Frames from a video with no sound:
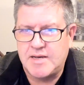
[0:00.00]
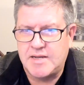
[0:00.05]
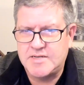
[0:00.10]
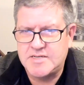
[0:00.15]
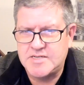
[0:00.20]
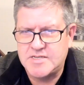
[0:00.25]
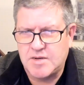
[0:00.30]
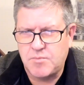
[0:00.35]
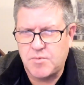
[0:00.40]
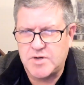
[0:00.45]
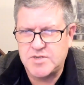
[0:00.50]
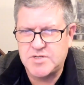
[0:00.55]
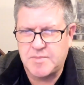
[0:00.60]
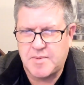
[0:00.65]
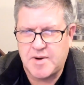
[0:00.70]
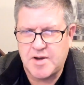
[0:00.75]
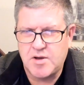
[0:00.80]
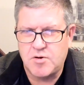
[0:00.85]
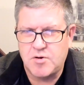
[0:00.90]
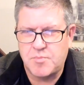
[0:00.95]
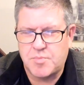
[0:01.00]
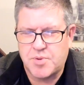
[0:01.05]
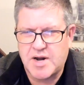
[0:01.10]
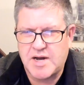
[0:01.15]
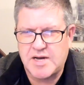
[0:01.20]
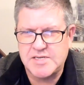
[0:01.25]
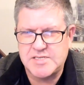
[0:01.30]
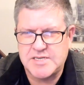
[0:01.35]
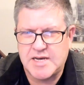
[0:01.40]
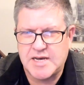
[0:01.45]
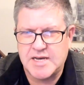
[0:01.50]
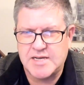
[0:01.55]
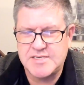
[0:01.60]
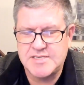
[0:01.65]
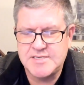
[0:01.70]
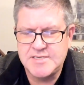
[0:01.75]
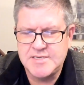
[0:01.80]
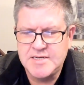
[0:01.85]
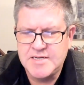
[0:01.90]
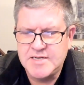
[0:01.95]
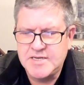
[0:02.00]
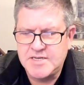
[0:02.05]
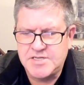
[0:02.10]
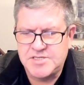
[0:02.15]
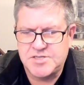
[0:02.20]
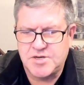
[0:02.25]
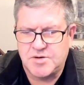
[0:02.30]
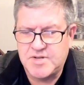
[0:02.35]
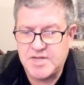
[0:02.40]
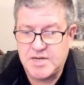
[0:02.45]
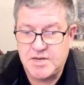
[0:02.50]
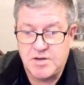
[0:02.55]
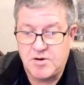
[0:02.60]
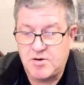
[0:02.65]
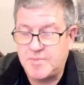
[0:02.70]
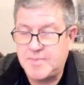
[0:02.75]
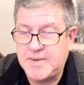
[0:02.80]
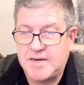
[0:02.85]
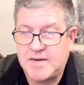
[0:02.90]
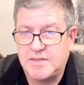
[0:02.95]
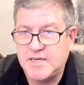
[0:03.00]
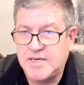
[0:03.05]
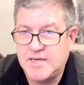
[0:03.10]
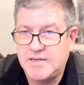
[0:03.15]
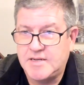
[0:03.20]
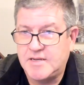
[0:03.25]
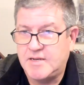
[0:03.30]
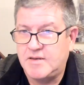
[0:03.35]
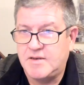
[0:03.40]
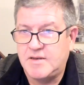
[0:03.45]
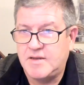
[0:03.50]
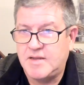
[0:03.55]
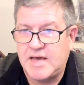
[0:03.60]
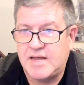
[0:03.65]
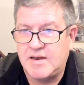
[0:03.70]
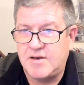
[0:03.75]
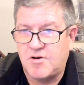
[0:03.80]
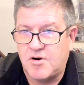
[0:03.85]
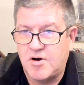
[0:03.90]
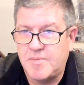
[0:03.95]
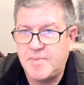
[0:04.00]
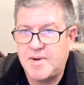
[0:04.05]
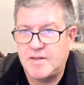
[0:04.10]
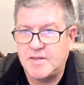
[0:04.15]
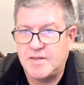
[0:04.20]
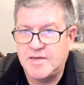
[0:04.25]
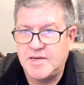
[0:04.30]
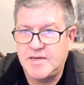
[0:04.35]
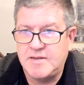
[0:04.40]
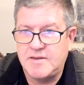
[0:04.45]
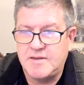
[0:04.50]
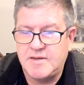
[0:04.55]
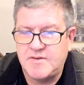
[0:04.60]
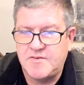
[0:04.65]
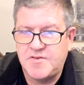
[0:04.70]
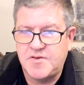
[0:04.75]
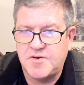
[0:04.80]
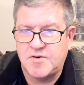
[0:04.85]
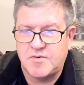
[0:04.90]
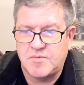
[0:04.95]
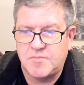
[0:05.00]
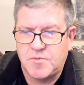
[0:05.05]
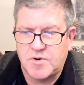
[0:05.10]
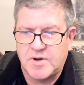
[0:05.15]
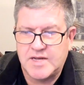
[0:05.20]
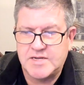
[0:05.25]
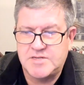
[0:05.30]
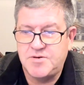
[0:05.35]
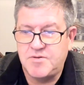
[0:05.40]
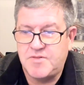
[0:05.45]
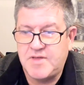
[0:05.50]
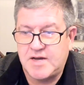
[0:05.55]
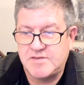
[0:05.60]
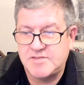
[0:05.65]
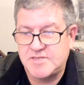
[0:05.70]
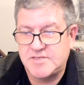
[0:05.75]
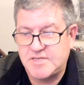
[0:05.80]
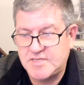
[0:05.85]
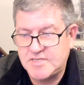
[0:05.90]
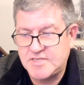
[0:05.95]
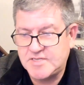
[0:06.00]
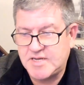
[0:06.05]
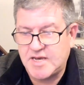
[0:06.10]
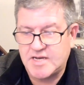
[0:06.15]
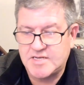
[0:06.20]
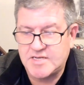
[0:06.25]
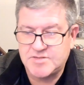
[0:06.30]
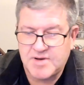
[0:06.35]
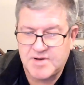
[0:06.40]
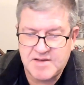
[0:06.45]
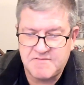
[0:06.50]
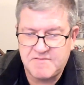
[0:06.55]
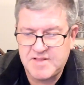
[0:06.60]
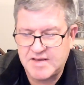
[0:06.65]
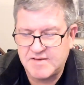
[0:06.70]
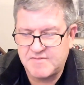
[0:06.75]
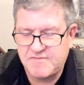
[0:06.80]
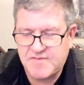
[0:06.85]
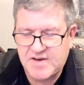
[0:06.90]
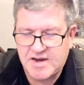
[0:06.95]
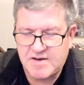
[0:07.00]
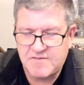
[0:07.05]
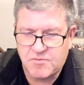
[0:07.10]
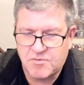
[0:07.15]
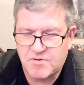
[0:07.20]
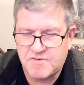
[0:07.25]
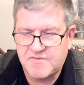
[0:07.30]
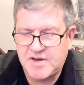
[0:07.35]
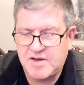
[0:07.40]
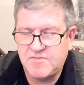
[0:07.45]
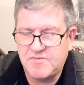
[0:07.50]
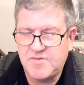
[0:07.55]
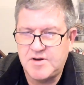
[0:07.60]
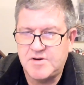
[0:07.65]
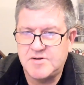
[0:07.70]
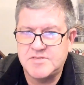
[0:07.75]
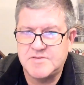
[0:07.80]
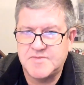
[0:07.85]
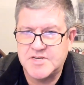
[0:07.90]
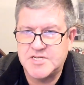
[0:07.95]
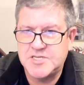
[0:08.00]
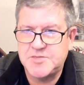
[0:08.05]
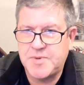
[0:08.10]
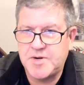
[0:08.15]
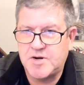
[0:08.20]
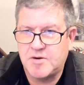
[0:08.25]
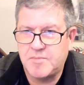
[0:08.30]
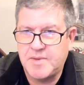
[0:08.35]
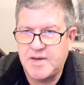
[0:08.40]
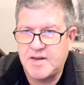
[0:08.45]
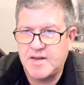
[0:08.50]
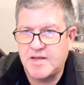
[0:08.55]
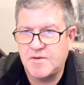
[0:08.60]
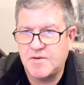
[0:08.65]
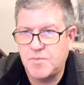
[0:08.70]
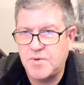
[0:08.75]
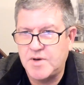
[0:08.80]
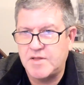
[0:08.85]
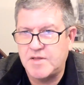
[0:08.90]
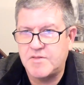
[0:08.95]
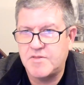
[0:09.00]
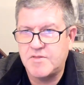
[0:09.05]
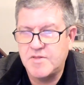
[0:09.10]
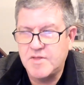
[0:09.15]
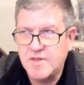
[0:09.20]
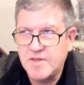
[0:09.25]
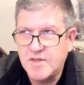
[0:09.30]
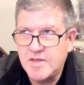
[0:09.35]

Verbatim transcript: it somewhat to my own projects. So didn't know about lean, didn't hadn't heard about lean until more like 2006. So I had like five, four or five years of experimenting with